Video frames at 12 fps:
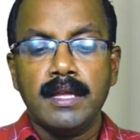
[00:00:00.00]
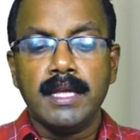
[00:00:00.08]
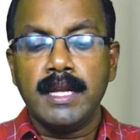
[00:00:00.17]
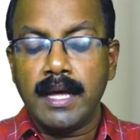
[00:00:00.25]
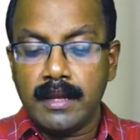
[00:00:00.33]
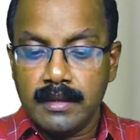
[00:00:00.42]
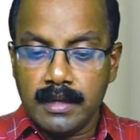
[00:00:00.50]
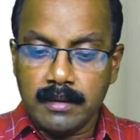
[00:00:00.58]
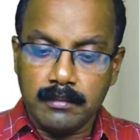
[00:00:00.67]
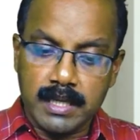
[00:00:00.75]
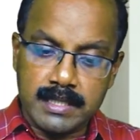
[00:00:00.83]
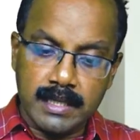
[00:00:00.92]
Then another
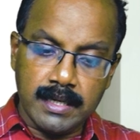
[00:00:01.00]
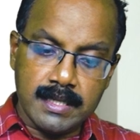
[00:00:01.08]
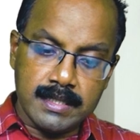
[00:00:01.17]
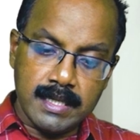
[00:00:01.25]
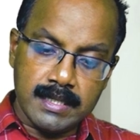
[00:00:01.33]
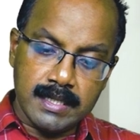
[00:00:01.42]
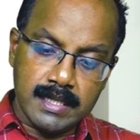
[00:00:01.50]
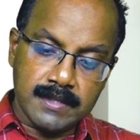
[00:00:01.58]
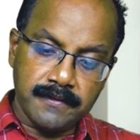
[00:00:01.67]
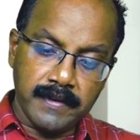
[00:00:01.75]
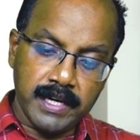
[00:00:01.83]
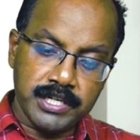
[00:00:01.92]
muscle disease is
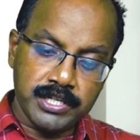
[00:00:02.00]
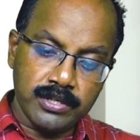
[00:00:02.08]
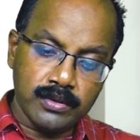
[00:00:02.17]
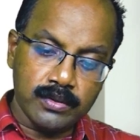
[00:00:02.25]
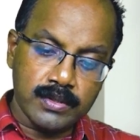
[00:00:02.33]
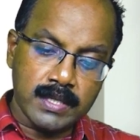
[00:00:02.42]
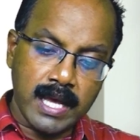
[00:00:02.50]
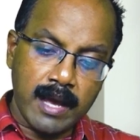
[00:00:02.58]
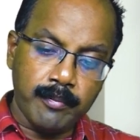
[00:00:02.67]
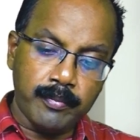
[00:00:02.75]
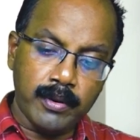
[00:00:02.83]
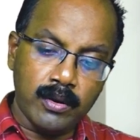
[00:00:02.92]

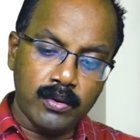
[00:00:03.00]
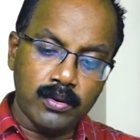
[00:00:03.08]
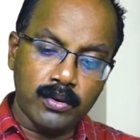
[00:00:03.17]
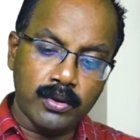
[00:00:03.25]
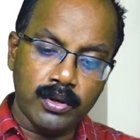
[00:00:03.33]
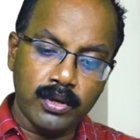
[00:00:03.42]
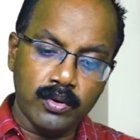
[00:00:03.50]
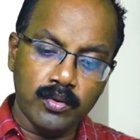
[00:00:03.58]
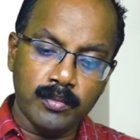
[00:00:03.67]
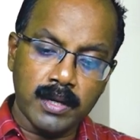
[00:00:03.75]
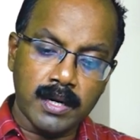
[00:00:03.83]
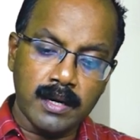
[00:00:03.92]

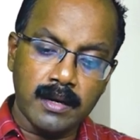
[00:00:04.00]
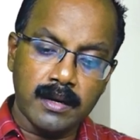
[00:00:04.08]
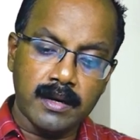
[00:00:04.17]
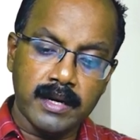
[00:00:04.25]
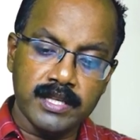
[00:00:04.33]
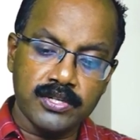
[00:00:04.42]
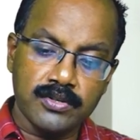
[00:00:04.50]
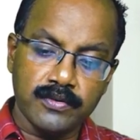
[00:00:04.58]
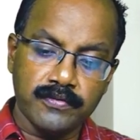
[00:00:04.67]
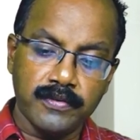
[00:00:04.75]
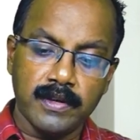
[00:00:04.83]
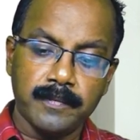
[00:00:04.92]
facioscapulohumeral
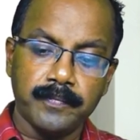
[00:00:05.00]
dystrophy.